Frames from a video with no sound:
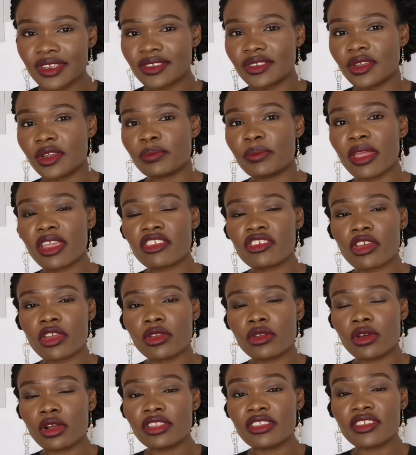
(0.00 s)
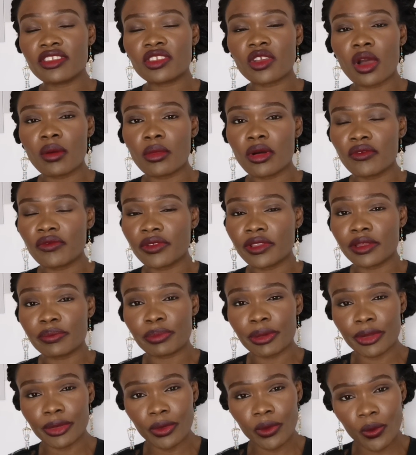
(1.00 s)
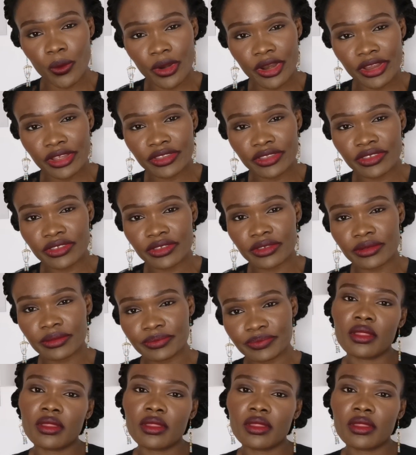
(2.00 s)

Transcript: So make sure you know these common Filipino words.